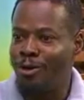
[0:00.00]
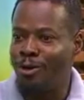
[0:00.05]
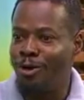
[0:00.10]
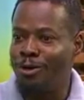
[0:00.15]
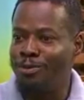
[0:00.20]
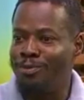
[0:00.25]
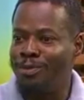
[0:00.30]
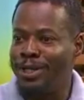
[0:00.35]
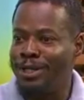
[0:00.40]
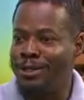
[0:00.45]

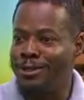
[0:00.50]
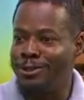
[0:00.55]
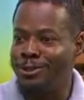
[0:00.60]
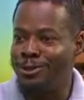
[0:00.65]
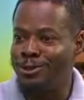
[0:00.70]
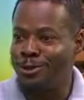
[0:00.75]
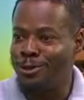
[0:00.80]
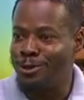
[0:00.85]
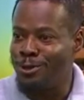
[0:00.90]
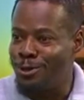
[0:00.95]
God being
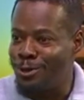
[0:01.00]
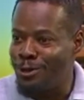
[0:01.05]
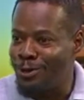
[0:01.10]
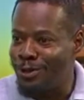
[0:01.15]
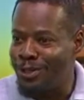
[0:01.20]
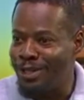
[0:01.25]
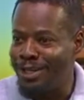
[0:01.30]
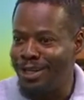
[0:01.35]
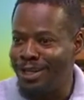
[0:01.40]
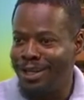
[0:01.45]
so
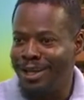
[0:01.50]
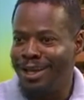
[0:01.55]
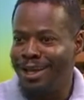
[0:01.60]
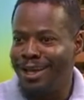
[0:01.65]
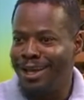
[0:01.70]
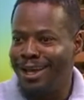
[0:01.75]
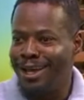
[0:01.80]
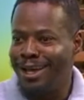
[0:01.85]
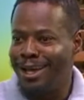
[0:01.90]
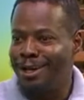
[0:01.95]
good,
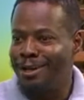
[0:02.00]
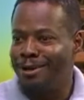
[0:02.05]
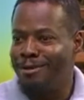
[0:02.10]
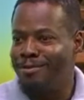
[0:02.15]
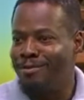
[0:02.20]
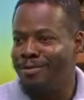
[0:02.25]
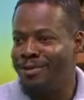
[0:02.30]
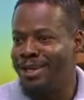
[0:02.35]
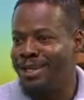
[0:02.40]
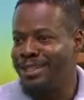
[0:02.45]

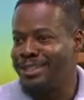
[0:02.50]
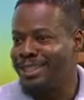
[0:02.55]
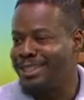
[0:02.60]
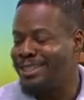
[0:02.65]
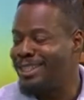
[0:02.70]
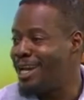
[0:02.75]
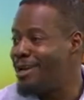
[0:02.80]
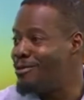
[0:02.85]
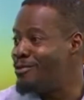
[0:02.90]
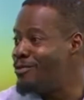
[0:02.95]
there's a
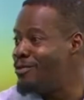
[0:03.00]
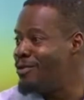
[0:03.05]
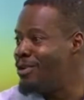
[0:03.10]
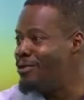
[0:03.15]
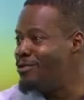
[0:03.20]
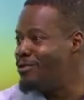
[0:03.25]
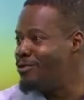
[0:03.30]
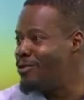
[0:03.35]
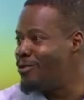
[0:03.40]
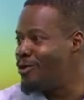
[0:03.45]
time
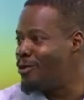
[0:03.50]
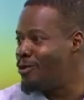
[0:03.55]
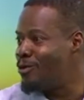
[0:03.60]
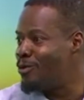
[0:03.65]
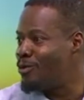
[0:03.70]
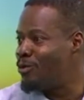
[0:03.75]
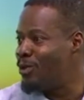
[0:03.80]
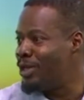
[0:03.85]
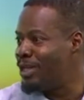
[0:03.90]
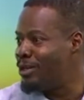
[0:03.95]
frame
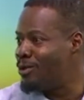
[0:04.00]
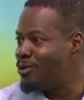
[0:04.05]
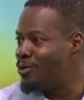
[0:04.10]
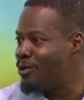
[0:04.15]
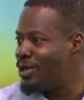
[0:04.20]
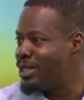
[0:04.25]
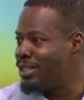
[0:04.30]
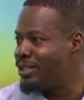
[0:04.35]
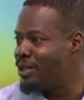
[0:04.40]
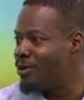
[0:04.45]
within
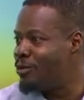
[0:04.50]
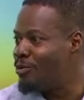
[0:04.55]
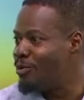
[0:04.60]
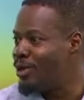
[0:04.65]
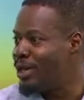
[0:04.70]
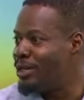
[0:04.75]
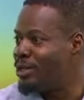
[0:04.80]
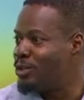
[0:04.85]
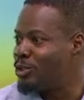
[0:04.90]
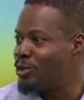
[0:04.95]
which a
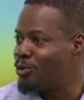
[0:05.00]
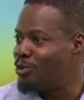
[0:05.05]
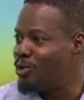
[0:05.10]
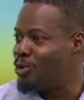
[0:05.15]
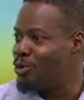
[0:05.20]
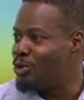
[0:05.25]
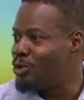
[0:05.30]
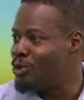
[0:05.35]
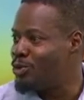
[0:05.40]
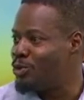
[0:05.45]
woman is
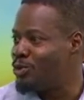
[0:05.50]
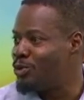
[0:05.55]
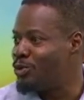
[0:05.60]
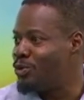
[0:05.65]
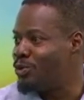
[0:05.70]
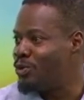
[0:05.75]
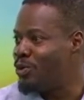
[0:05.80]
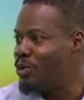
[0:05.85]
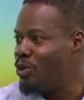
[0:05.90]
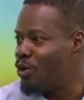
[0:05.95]
supposed
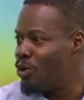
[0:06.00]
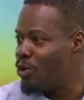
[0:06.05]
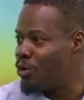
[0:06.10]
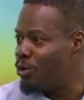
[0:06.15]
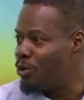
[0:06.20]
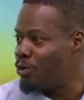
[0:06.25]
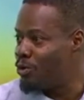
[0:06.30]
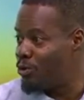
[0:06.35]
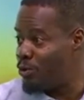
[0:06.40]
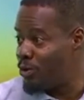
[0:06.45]
to
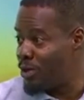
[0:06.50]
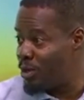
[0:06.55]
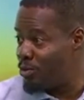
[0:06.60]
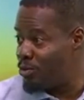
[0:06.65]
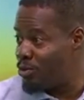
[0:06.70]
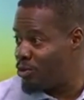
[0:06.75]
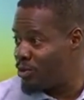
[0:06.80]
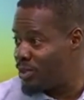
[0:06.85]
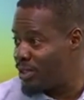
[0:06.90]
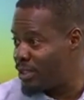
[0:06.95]
go through the
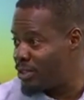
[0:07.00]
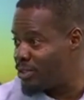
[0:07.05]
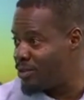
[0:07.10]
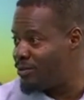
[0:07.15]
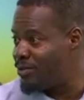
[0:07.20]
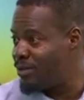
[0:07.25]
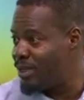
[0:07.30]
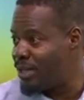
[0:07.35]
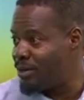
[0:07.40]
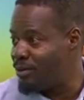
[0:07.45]
process
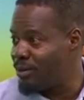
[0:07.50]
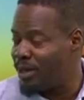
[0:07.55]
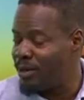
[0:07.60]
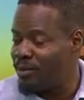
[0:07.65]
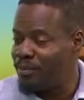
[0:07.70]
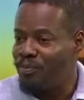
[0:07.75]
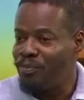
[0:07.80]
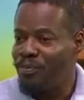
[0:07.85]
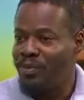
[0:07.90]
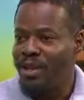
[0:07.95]
of labor.
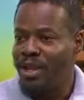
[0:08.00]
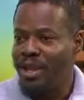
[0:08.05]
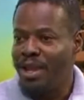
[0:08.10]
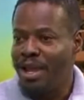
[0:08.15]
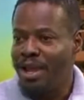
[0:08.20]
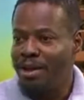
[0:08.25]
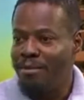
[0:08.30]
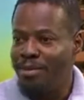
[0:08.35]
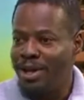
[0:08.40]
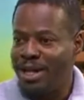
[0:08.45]

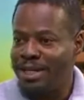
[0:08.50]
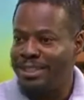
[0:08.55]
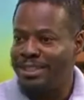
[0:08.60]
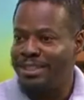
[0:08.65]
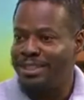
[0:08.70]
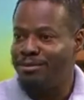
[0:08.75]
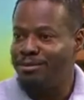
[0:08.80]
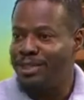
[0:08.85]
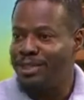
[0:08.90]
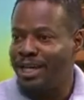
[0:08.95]
But
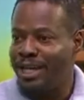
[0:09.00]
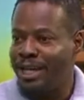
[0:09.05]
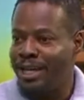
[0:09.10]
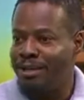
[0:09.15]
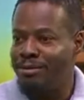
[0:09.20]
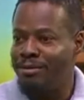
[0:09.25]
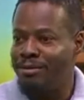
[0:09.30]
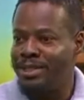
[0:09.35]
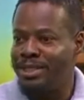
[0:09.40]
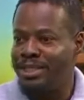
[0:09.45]

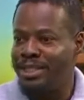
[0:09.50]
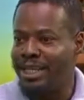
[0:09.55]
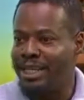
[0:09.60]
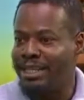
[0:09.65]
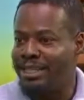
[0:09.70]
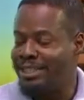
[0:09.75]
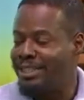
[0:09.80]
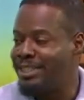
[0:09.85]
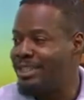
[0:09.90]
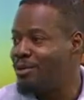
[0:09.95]
sometimes
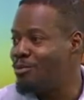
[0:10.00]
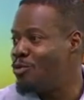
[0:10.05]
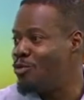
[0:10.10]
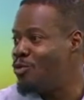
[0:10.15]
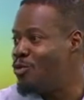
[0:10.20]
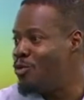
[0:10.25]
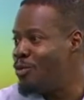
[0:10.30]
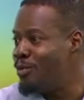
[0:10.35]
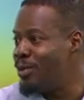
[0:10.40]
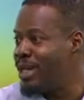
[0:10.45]
in
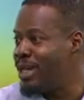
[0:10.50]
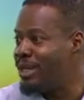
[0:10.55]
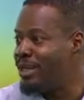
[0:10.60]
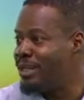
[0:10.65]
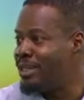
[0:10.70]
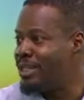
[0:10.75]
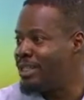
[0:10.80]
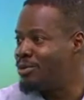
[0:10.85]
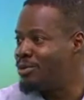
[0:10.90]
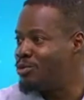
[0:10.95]
some
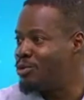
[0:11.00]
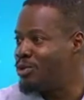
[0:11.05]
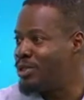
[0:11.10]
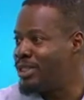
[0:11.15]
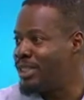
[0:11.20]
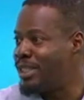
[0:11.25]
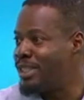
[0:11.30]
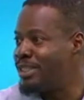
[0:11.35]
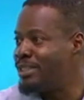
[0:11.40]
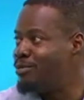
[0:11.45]
women, this
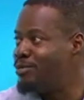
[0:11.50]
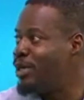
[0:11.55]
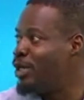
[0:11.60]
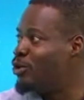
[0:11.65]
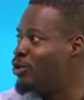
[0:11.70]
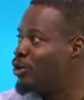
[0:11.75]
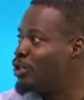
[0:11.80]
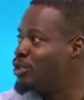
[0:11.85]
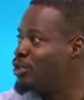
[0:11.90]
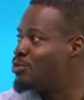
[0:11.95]
process may
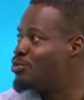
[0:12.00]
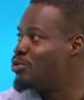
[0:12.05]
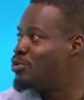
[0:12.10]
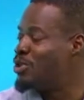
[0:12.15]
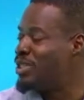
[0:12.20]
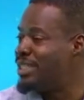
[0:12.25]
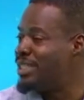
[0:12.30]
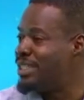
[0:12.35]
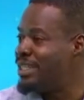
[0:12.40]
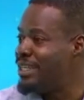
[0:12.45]
not
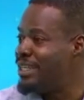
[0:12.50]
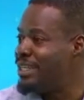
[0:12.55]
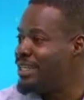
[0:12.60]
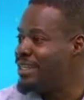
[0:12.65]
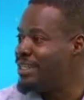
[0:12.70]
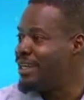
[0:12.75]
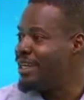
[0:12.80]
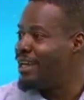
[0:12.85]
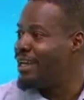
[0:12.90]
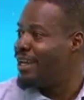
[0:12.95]
proceed
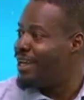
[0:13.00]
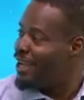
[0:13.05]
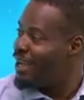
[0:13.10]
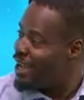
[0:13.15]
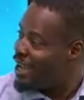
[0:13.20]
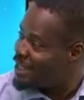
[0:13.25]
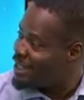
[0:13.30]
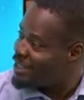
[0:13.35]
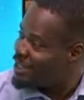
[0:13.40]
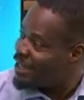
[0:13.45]

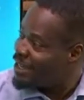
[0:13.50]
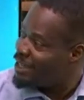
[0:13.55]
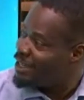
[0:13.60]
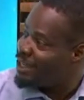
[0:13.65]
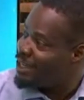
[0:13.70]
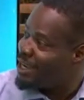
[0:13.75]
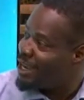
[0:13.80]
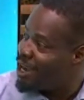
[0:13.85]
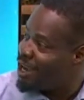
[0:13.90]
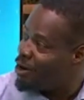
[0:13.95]

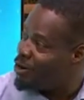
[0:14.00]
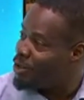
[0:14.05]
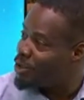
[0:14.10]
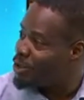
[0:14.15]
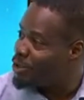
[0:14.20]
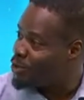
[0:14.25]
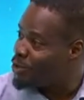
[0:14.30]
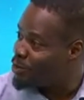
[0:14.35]
exactly how it's